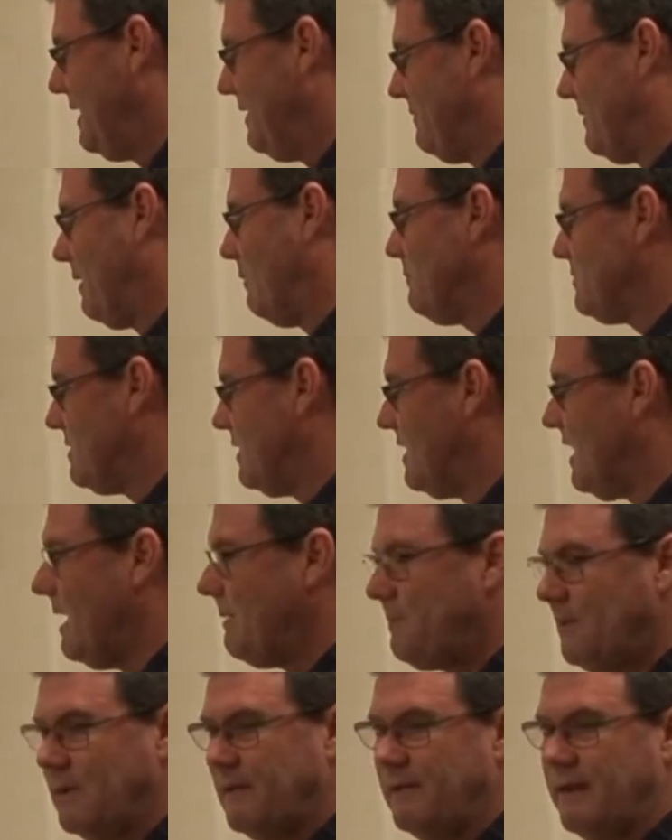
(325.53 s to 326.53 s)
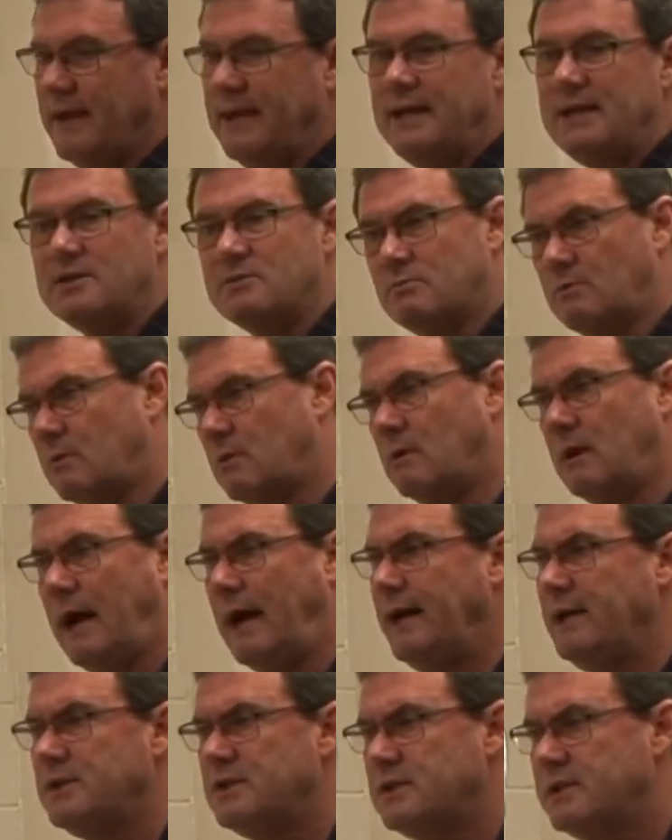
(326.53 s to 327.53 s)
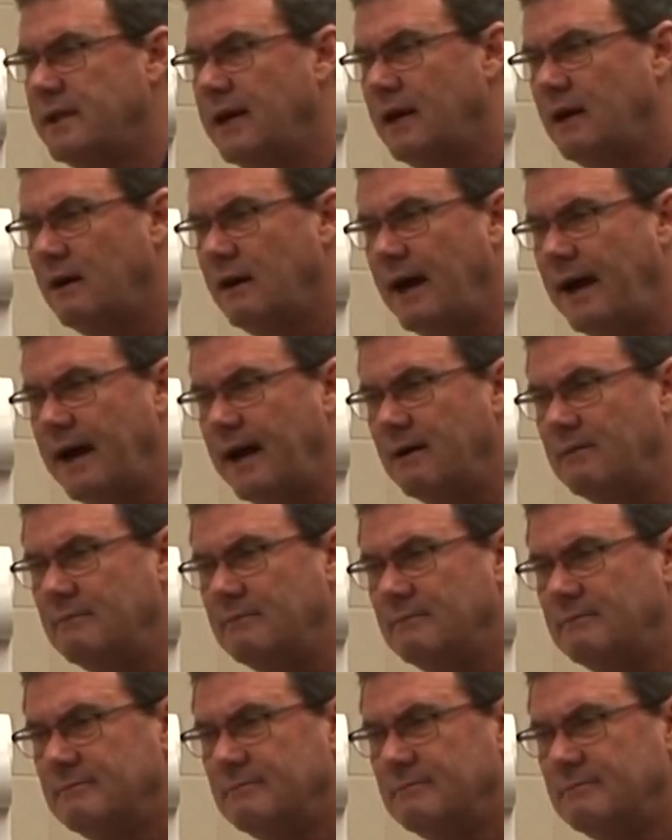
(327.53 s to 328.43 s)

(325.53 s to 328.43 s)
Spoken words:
There was a couple of these where I just stared at them.